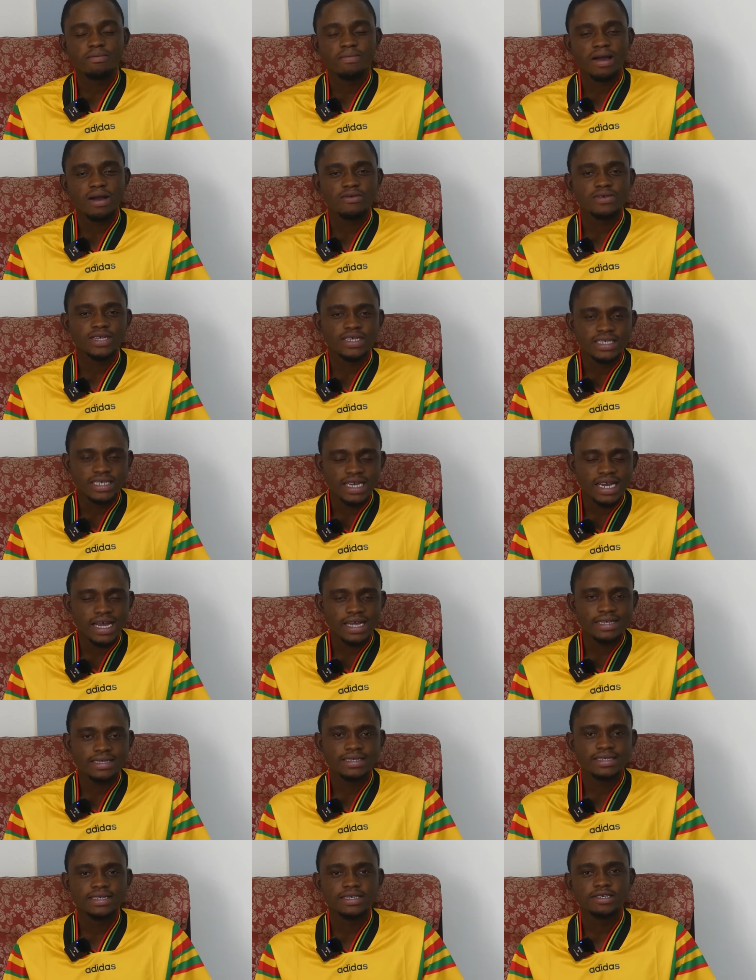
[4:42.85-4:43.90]
but with the
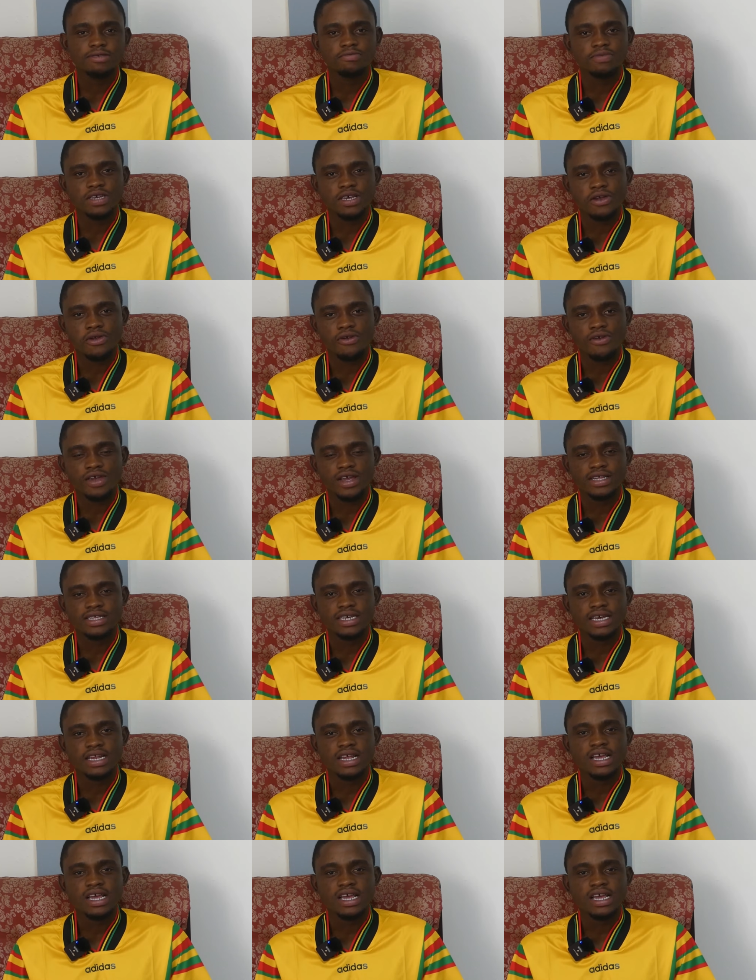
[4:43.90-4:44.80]
chances being created.